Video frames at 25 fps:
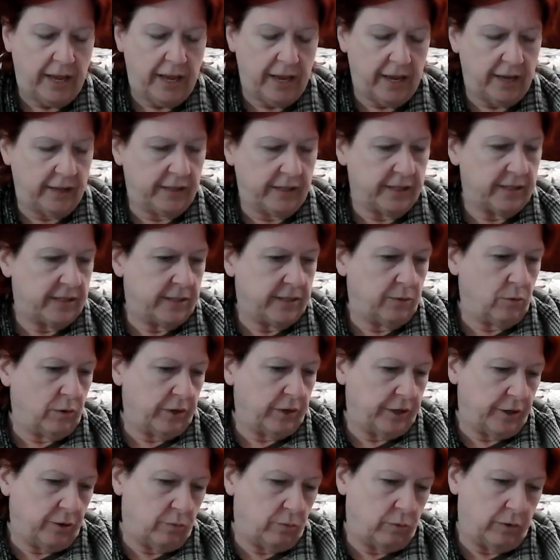And let's see,
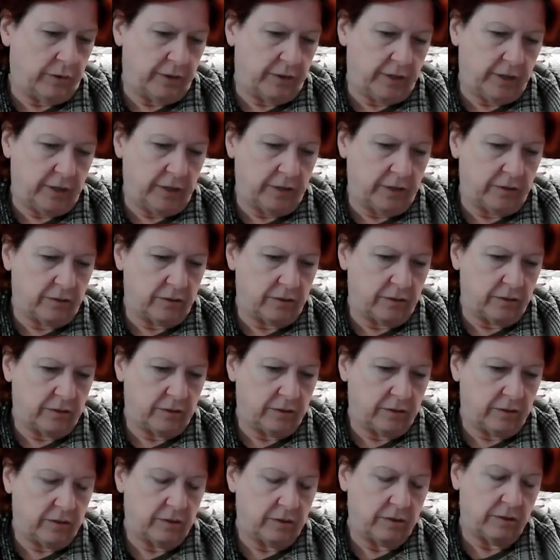what year were these?
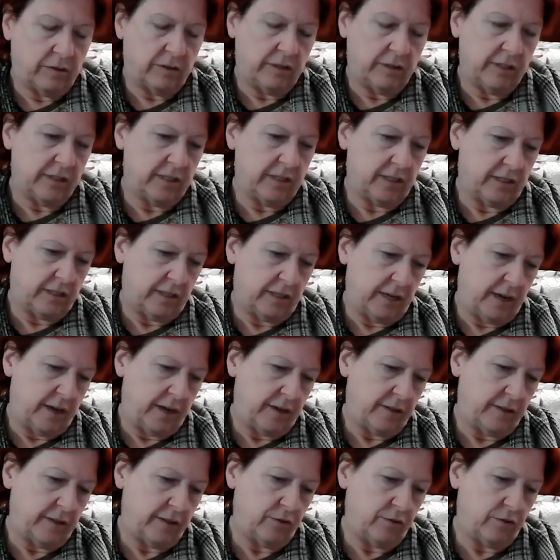Does it
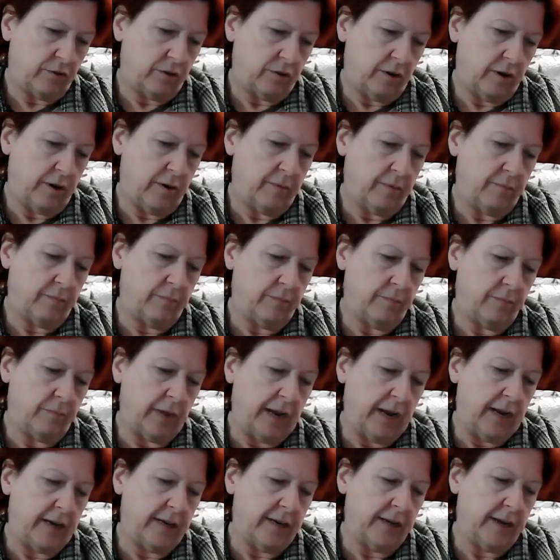say? These are
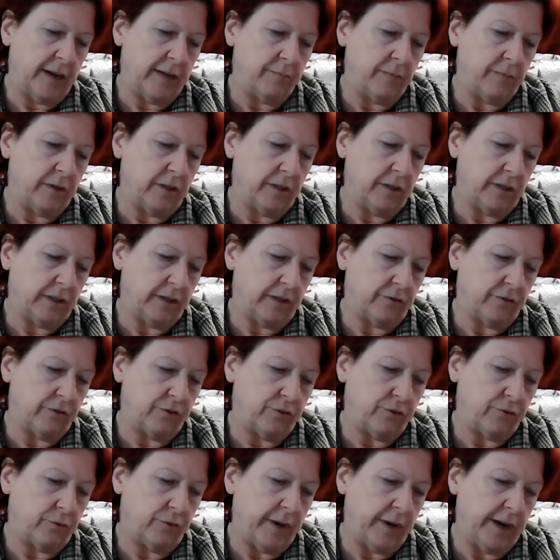89 milliliters,
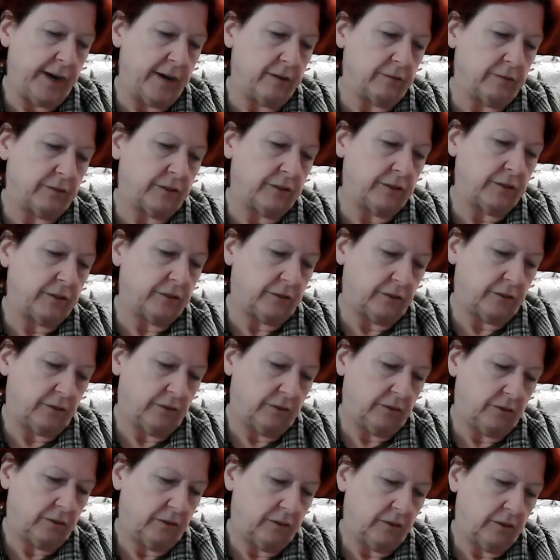3 ounces.
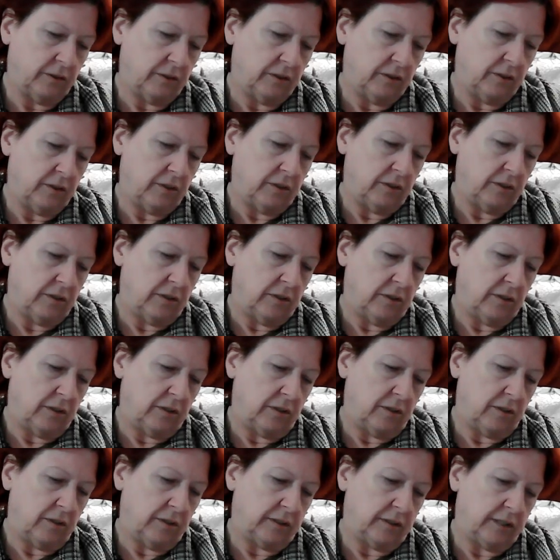
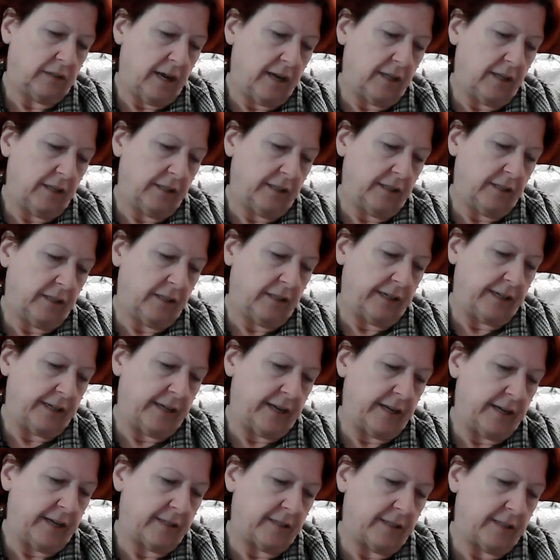Oh, it's kind of little. I
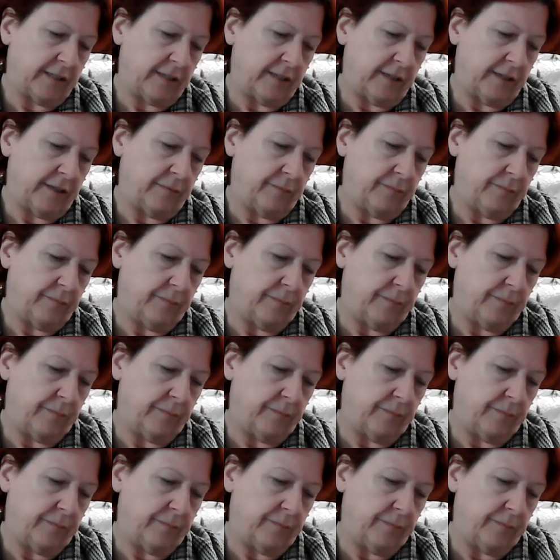can't see it.